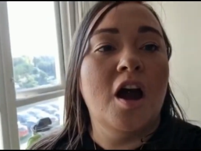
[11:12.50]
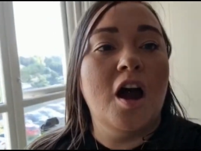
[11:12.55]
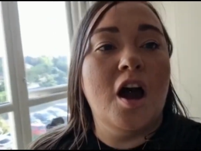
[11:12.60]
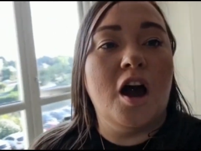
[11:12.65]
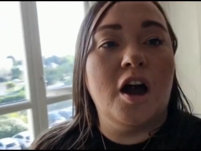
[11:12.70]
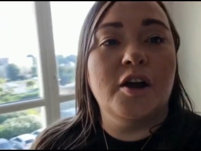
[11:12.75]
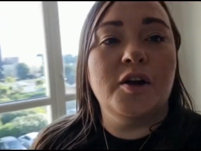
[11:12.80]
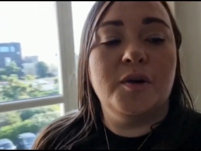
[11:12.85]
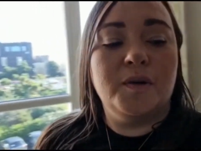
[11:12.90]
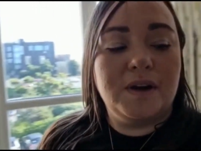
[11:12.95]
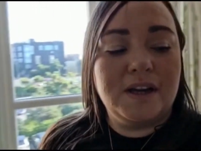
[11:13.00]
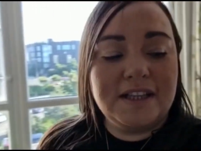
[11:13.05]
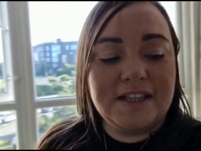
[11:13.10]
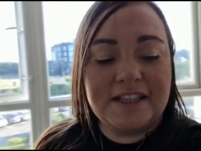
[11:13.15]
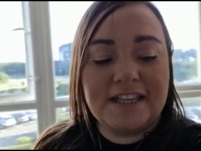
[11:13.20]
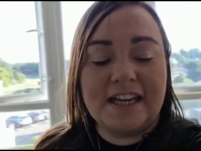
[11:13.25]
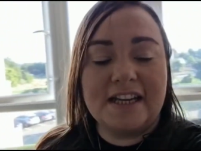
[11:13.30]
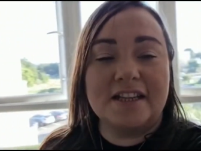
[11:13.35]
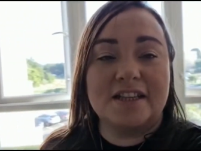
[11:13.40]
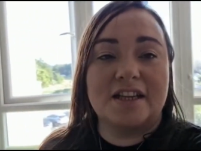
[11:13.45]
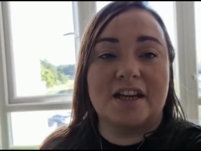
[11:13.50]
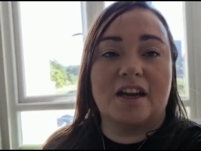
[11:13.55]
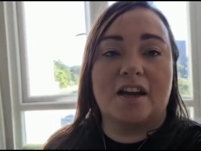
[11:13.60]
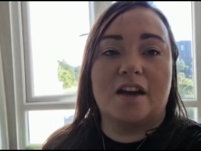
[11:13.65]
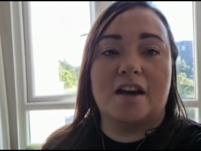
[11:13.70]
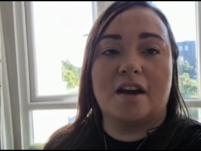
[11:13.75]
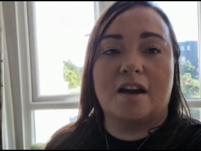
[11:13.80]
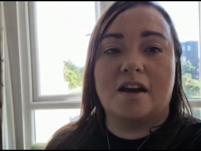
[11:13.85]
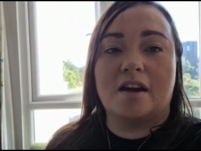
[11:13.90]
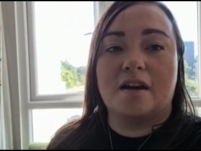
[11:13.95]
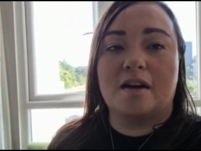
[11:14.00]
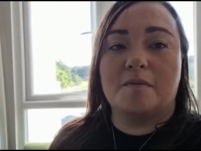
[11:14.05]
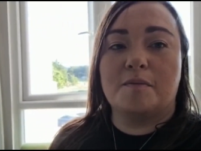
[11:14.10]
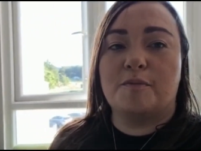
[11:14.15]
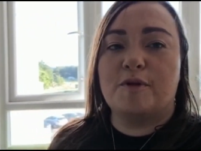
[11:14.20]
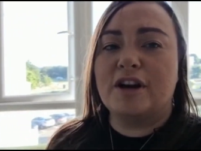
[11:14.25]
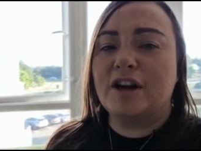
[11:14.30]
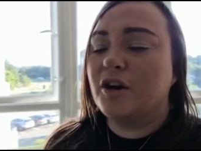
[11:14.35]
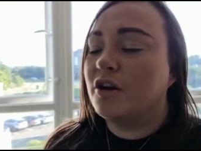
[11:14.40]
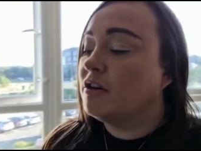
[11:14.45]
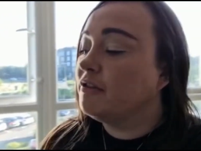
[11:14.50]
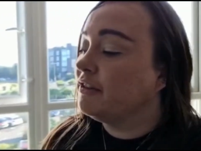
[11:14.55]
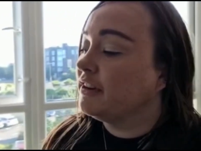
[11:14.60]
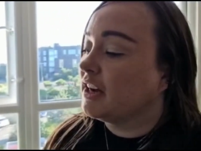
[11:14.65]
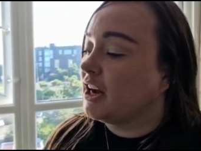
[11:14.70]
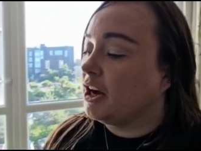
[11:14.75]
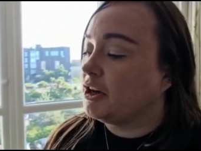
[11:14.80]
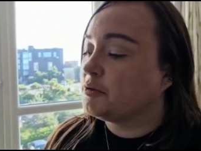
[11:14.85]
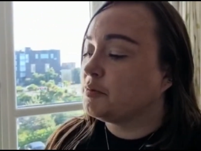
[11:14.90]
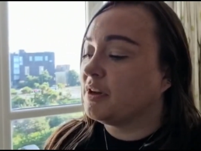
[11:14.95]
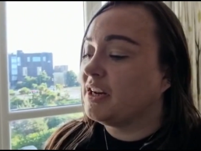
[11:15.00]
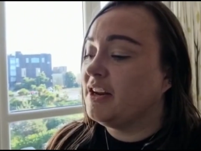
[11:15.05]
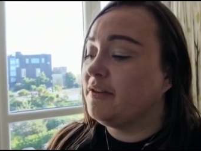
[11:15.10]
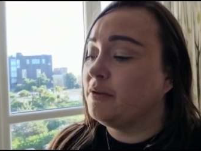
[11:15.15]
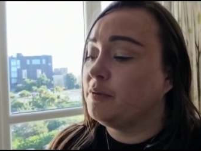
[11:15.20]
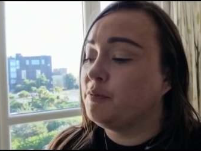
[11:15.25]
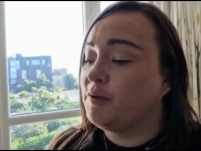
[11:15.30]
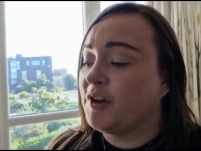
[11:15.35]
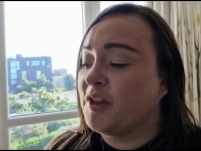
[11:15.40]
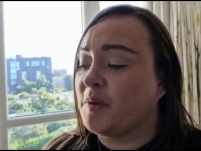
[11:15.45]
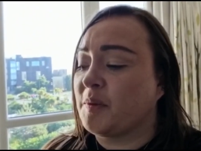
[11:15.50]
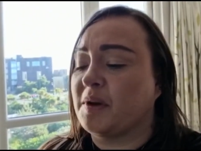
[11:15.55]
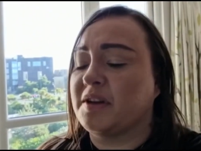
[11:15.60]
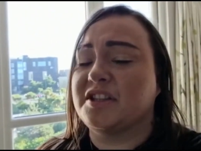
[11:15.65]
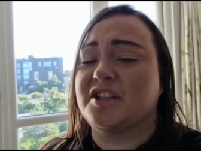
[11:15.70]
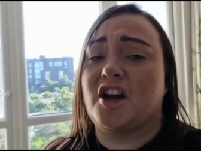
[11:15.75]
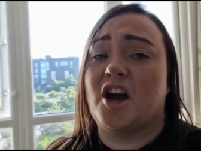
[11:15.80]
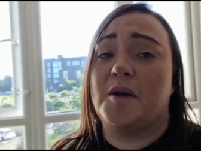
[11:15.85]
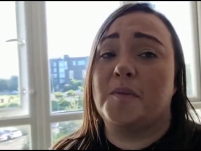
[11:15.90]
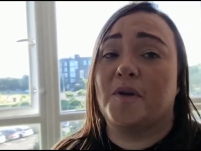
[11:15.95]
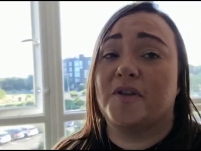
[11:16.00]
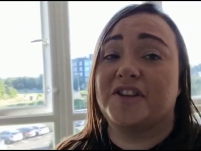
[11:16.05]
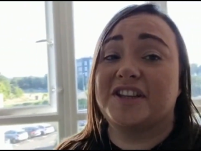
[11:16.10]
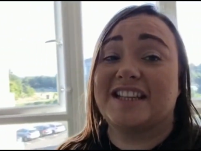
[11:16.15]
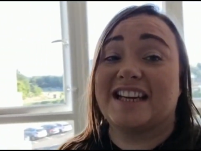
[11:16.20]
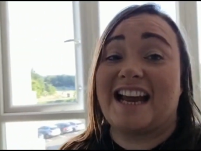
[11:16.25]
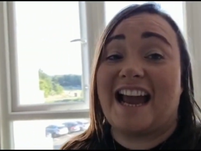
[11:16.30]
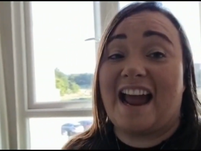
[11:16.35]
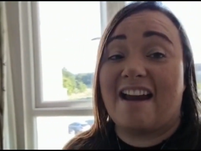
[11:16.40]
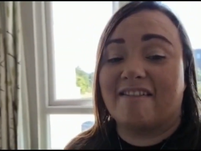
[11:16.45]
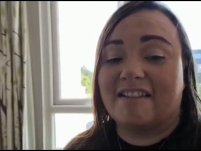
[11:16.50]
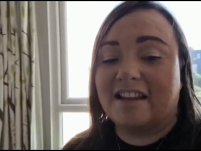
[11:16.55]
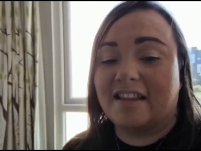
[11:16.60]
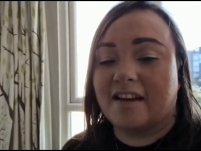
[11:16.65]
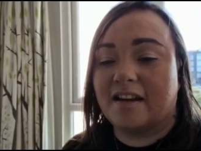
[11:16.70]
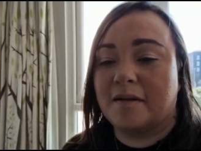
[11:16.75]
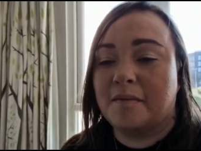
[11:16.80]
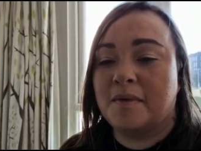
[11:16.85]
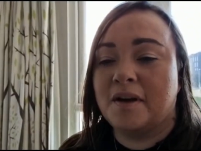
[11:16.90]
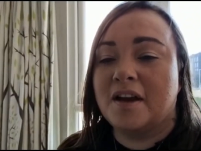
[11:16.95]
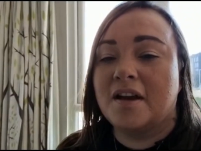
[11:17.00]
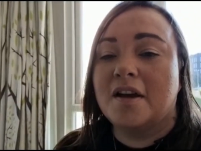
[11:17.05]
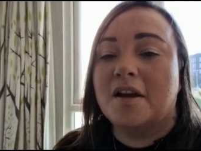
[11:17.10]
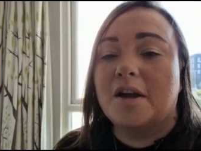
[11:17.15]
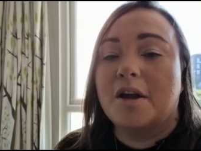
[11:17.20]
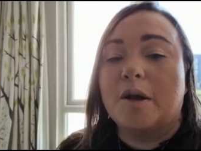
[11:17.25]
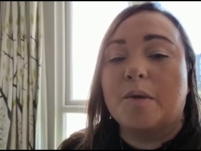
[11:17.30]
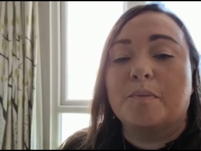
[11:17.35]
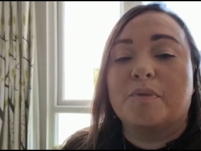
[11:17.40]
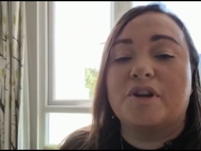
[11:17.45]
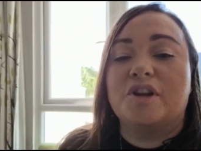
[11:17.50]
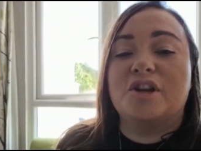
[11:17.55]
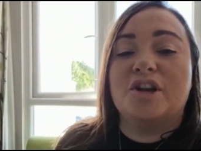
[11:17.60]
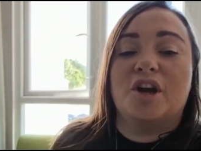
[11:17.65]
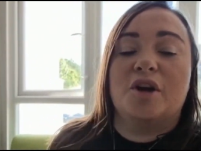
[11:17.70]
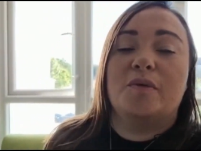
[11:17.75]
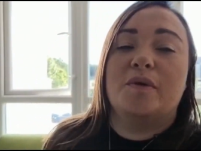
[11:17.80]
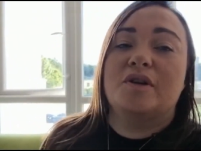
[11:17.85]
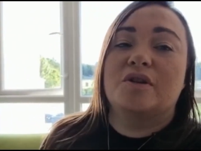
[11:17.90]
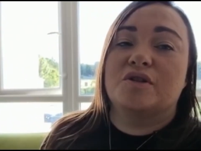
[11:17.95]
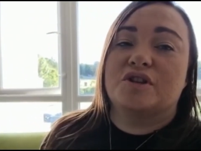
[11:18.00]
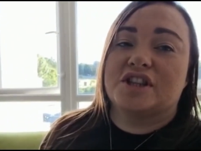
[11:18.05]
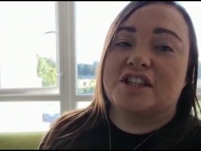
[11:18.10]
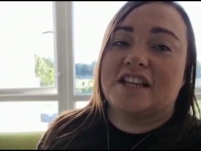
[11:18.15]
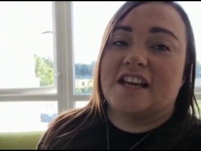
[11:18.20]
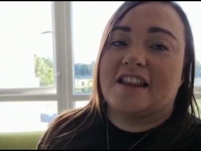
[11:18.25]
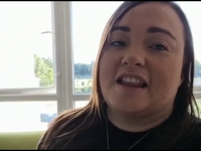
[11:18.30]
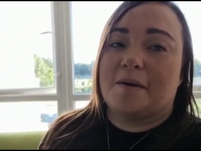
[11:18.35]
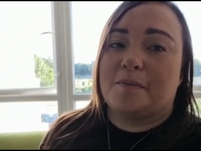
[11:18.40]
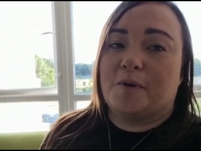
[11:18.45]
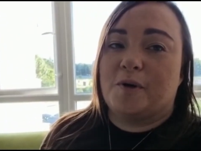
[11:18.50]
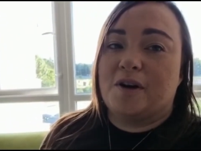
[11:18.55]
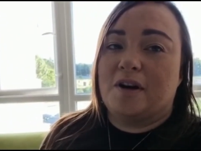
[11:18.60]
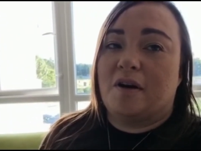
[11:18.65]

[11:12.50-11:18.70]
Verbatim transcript: I always tend to bring coffee cups, but I never bring them because I can't bother to carry them. But you know when you're just at that point,